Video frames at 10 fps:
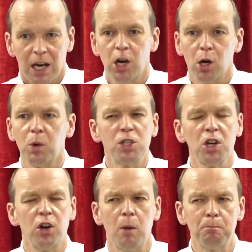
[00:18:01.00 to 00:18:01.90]
In other words,
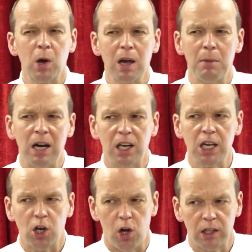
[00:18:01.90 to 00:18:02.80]
they're not primarily
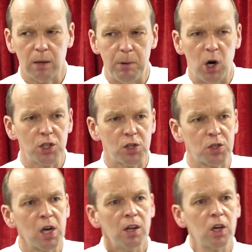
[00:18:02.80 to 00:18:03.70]
called
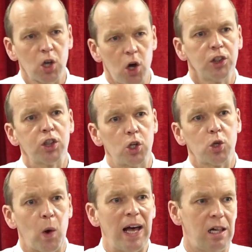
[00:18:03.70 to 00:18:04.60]
apostles, they're called the
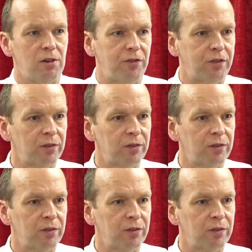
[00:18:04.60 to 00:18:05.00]
12.